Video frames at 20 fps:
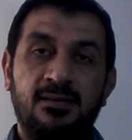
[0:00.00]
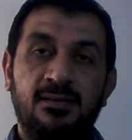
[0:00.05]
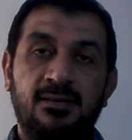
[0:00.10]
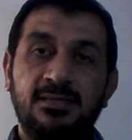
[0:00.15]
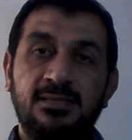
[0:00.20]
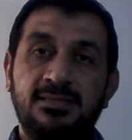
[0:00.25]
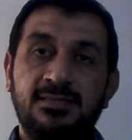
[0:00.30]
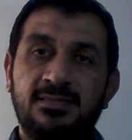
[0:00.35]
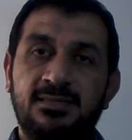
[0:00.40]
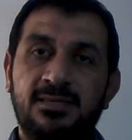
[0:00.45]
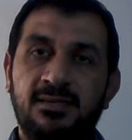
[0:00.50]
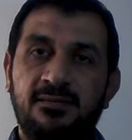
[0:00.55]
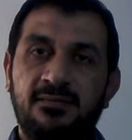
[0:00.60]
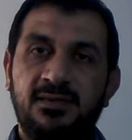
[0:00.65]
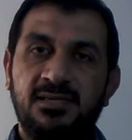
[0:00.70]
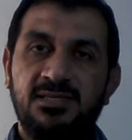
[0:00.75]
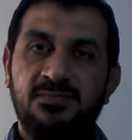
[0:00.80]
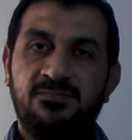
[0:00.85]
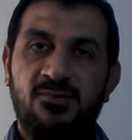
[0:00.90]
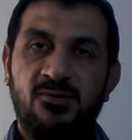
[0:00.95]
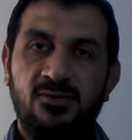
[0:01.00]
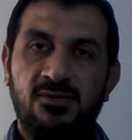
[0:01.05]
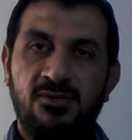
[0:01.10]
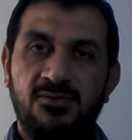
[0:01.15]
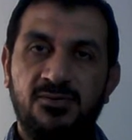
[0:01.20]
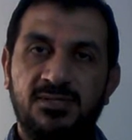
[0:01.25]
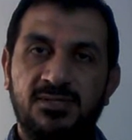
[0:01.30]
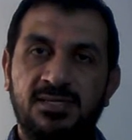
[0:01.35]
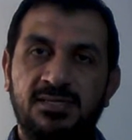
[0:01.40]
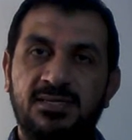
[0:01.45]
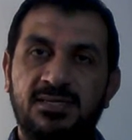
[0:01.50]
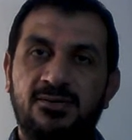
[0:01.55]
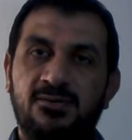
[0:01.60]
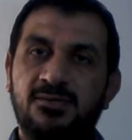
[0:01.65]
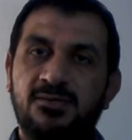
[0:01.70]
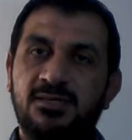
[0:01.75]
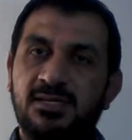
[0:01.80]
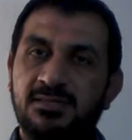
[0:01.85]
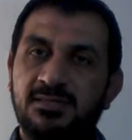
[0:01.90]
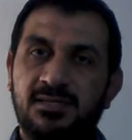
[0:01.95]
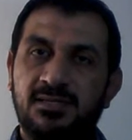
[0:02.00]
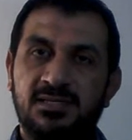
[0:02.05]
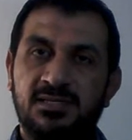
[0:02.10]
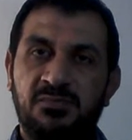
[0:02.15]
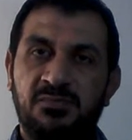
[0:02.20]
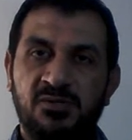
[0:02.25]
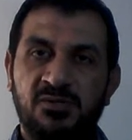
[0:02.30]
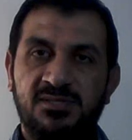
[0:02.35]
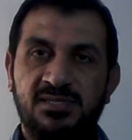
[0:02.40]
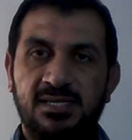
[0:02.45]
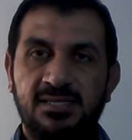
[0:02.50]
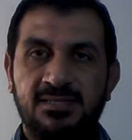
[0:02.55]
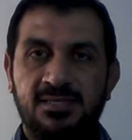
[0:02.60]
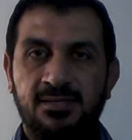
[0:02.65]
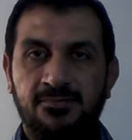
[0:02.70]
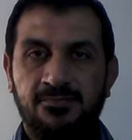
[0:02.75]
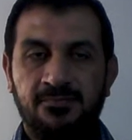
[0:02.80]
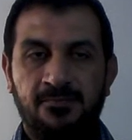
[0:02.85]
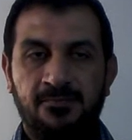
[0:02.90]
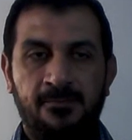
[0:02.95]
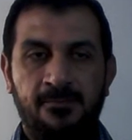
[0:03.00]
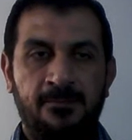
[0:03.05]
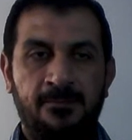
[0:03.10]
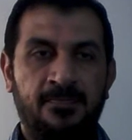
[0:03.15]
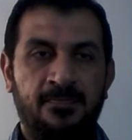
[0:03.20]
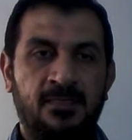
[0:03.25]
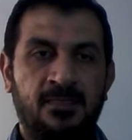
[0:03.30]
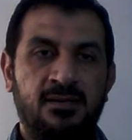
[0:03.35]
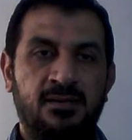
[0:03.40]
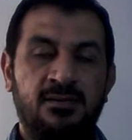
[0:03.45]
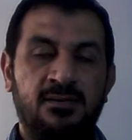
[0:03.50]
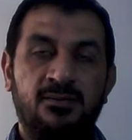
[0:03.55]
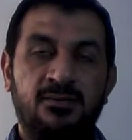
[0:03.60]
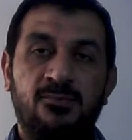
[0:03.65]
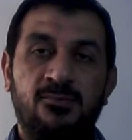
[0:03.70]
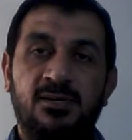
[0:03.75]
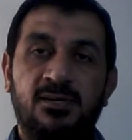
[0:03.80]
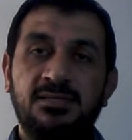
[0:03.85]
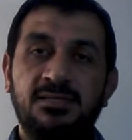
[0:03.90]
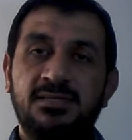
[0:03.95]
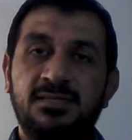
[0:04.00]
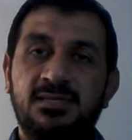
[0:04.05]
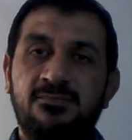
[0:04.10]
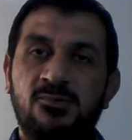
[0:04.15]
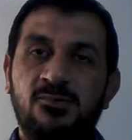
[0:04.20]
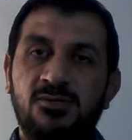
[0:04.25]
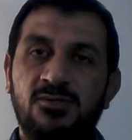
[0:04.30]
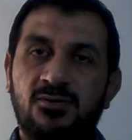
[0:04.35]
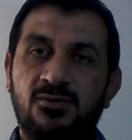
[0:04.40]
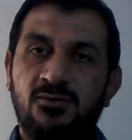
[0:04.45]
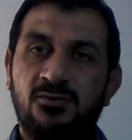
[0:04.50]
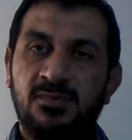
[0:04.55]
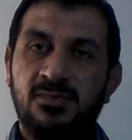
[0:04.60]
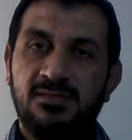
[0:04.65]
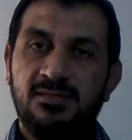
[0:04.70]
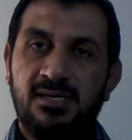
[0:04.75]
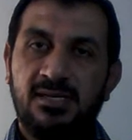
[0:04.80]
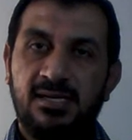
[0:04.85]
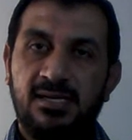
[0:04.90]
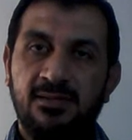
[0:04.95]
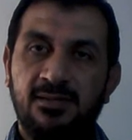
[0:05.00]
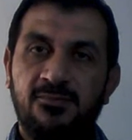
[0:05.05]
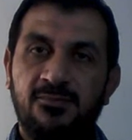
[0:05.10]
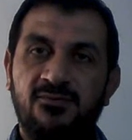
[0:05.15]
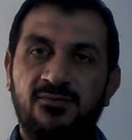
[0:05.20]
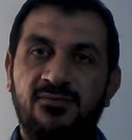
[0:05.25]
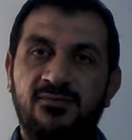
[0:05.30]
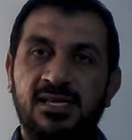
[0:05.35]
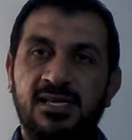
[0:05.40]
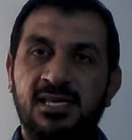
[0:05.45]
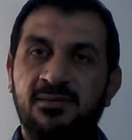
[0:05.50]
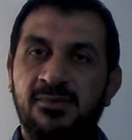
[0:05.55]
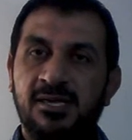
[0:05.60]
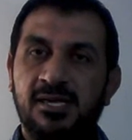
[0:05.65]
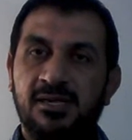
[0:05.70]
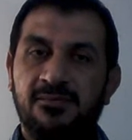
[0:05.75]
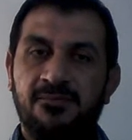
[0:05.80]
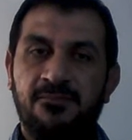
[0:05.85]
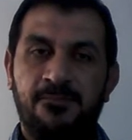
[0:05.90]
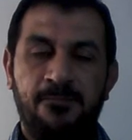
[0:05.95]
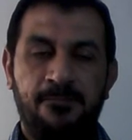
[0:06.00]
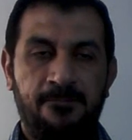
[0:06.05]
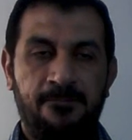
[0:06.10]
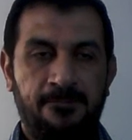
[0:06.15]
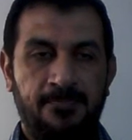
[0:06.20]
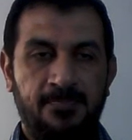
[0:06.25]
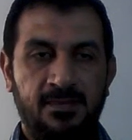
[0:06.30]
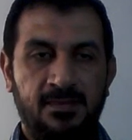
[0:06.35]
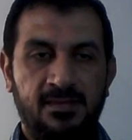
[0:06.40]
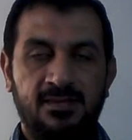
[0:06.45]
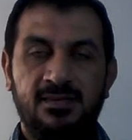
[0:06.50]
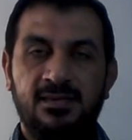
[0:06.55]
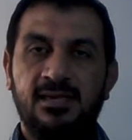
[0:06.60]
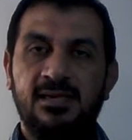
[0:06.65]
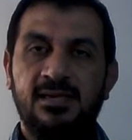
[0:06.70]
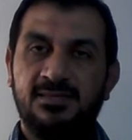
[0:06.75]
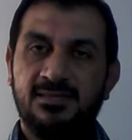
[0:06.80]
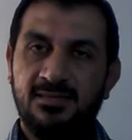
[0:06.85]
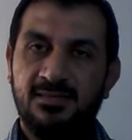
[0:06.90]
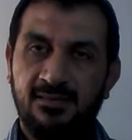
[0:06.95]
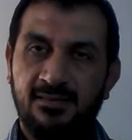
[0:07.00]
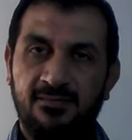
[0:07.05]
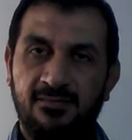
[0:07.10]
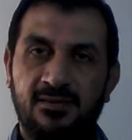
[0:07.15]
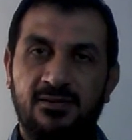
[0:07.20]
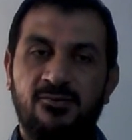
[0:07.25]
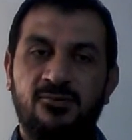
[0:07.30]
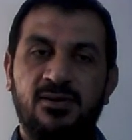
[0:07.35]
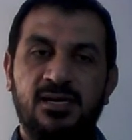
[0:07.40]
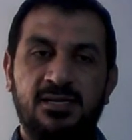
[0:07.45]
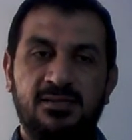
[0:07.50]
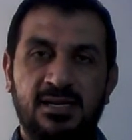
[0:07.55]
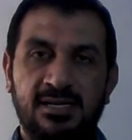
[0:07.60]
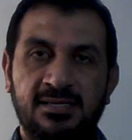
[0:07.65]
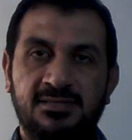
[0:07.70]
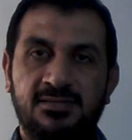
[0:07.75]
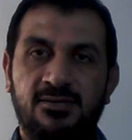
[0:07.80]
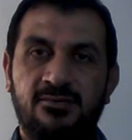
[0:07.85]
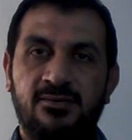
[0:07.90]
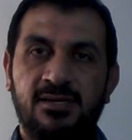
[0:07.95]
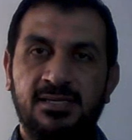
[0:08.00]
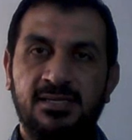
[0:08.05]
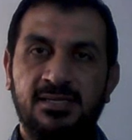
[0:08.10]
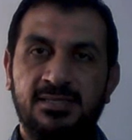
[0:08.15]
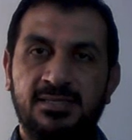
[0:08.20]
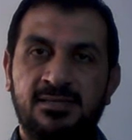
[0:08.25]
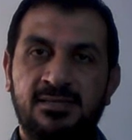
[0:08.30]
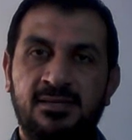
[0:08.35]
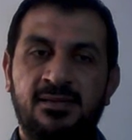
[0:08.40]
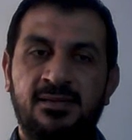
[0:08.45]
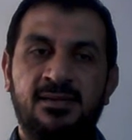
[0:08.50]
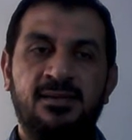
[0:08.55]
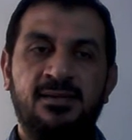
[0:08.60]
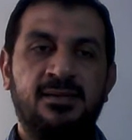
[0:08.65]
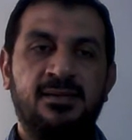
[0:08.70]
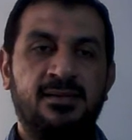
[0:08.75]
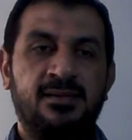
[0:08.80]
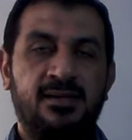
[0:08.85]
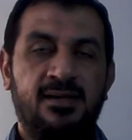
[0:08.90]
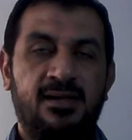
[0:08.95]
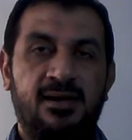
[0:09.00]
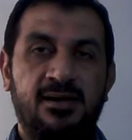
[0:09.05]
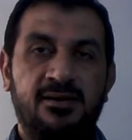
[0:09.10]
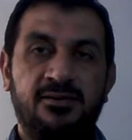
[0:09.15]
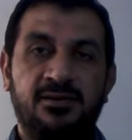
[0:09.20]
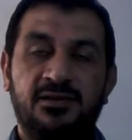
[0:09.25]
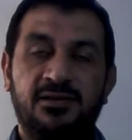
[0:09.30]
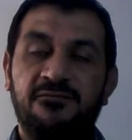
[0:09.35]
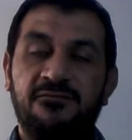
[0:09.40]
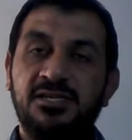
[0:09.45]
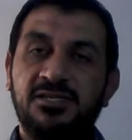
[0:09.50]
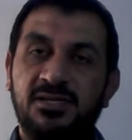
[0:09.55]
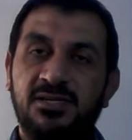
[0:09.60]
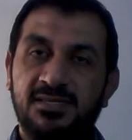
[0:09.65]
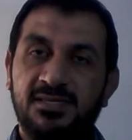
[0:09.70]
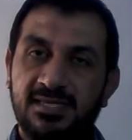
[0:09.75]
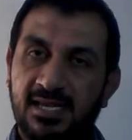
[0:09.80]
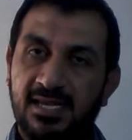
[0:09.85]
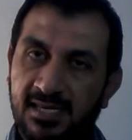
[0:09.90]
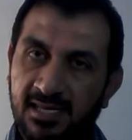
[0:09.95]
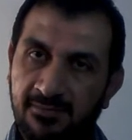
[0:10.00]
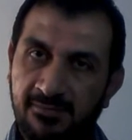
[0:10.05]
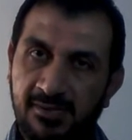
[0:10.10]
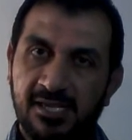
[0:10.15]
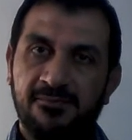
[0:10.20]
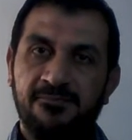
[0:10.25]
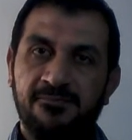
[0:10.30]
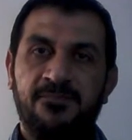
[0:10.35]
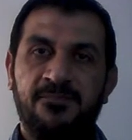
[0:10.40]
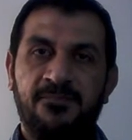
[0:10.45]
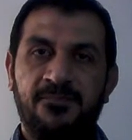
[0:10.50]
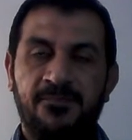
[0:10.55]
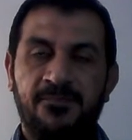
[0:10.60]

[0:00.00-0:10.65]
Let's take this poll using the audience response system. What is the most common type of anemia? Yes, the correct answer is iron deficiency anemia.